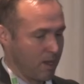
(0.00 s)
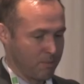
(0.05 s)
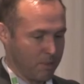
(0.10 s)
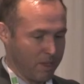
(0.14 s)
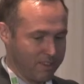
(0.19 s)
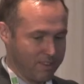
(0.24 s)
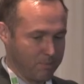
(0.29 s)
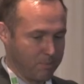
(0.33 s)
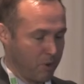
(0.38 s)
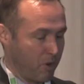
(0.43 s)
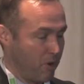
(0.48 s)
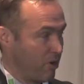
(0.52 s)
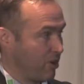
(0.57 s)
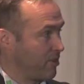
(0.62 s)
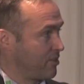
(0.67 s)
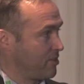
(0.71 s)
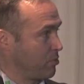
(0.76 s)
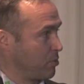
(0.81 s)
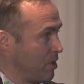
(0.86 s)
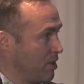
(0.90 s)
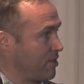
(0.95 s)

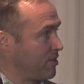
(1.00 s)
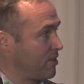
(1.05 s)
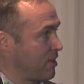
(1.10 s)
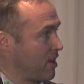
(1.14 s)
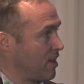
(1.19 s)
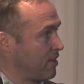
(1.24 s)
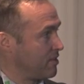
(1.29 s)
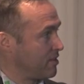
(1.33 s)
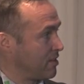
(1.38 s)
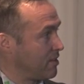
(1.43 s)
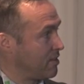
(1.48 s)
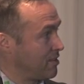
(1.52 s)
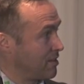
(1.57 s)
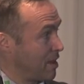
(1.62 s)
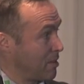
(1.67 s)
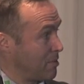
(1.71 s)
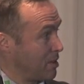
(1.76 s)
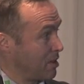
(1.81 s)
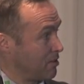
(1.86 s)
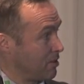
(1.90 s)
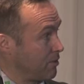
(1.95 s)
experience with
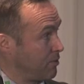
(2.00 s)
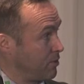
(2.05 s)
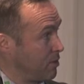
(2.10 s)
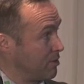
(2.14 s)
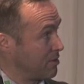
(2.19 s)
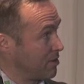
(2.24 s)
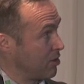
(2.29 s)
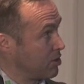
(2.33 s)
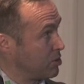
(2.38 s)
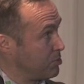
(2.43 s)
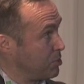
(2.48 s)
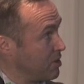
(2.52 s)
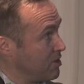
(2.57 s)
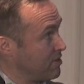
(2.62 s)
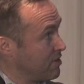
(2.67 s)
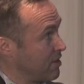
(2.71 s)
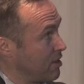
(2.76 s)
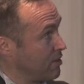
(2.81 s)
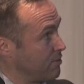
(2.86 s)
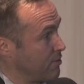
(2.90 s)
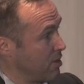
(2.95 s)
systemic diffuse large
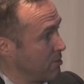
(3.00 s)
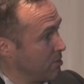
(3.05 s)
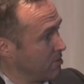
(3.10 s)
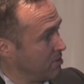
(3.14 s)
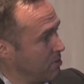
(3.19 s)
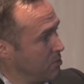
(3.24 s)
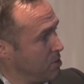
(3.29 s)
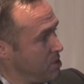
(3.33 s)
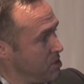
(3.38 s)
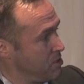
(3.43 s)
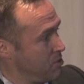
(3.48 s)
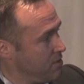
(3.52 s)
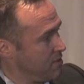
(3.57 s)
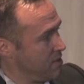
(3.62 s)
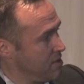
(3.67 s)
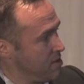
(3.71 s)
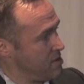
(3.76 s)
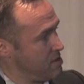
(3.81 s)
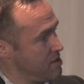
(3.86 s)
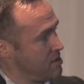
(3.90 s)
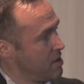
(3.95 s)
B-cell lymphoma. So we used
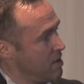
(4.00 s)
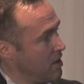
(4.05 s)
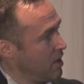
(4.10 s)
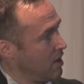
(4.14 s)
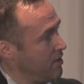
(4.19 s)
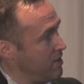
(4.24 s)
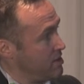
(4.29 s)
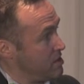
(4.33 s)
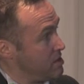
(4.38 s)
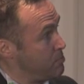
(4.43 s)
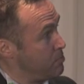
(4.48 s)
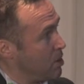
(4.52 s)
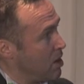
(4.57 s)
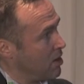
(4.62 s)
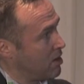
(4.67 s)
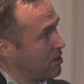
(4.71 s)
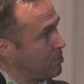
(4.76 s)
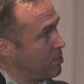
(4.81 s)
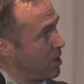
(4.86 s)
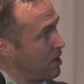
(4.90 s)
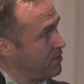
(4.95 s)
the
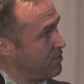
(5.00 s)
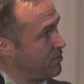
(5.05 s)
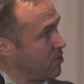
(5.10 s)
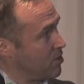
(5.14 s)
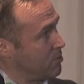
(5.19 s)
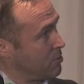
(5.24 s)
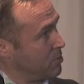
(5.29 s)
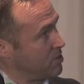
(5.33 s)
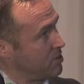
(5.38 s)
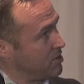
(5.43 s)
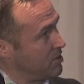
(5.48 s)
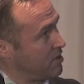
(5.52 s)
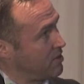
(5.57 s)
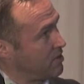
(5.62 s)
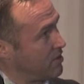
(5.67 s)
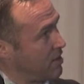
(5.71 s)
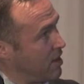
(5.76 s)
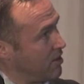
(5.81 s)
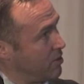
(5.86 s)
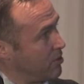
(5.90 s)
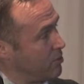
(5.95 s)
EPOCH platform, which is a
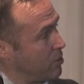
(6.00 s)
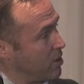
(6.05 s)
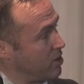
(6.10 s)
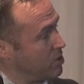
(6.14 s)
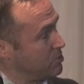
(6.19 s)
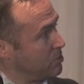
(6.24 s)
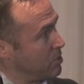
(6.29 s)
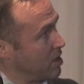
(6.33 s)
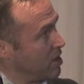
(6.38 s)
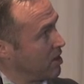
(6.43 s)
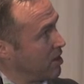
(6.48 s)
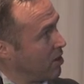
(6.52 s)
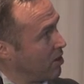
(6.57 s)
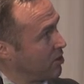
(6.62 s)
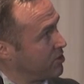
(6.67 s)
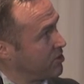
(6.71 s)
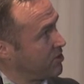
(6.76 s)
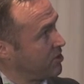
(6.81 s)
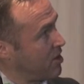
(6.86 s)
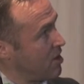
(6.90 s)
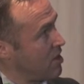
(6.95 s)
standard regimen in
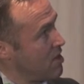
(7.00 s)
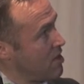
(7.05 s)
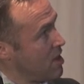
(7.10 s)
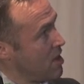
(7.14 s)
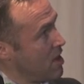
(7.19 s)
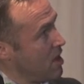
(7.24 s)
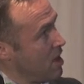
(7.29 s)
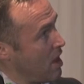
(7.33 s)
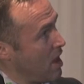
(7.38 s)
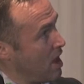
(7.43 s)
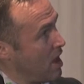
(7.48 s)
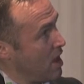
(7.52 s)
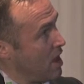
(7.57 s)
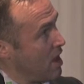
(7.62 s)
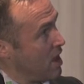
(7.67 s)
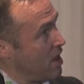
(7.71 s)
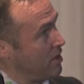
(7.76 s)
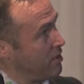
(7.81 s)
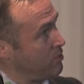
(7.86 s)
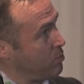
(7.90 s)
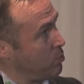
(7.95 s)
large cell,
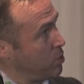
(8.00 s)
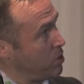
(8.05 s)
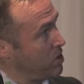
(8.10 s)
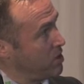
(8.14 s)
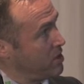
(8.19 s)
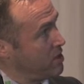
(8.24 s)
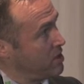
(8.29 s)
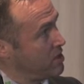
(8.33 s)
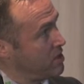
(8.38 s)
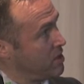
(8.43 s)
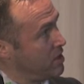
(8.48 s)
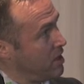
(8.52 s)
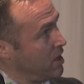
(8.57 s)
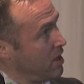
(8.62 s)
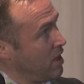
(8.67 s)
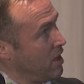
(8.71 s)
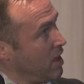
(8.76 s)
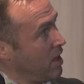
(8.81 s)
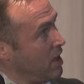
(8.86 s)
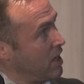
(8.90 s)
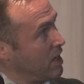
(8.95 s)
and we
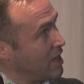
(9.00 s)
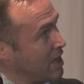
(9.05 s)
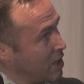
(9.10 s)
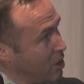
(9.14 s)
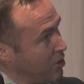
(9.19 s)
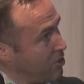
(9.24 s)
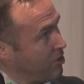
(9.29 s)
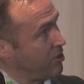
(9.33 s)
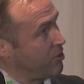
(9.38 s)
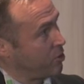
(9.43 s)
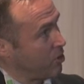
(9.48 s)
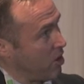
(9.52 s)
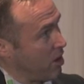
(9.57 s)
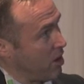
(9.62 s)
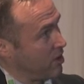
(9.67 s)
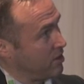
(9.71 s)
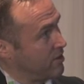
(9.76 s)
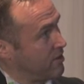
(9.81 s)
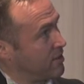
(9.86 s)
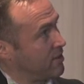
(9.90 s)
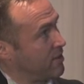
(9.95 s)
included the
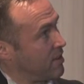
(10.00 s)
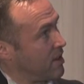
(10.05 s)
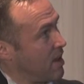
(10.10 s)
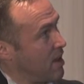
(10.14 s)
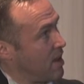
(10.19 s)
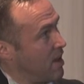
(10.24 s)
drugs